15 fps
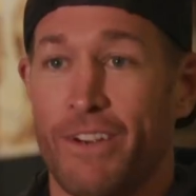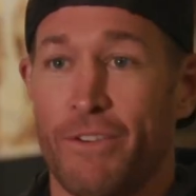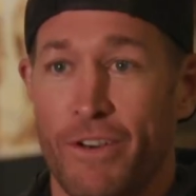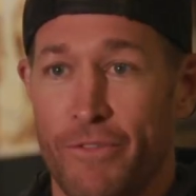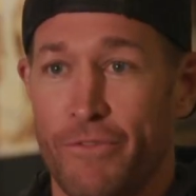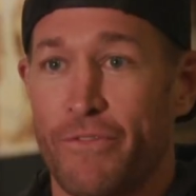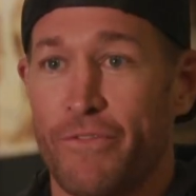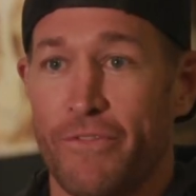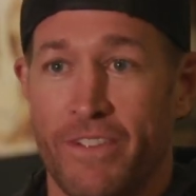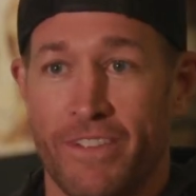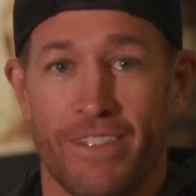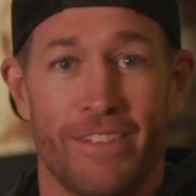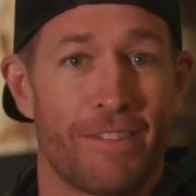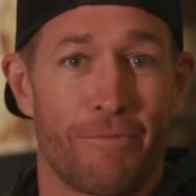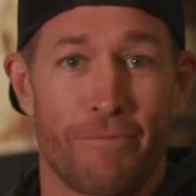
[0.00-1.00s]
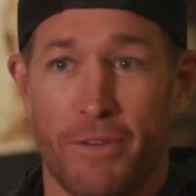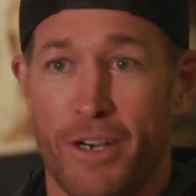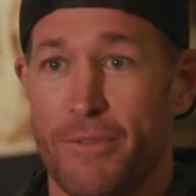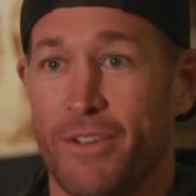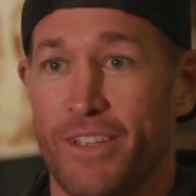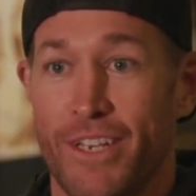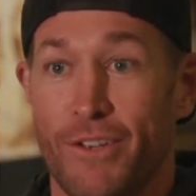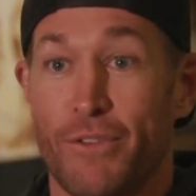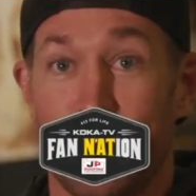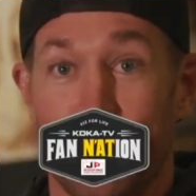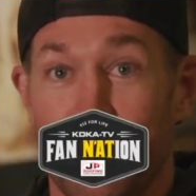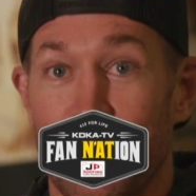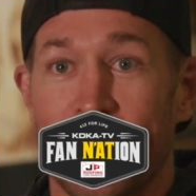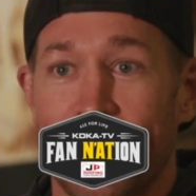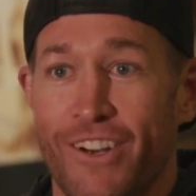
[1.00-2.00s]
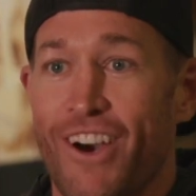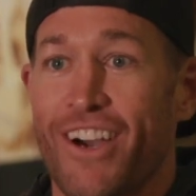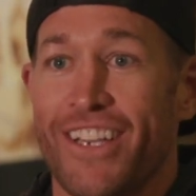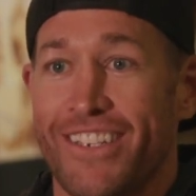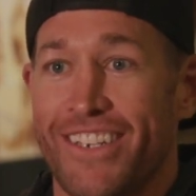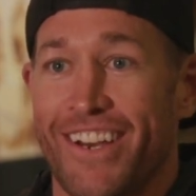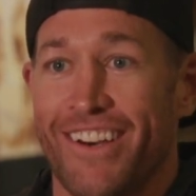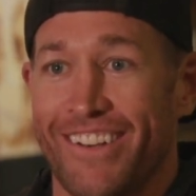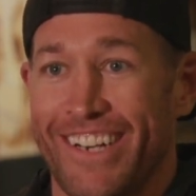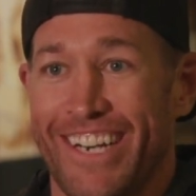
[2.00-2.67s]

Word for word: we're part of my language, hockey town."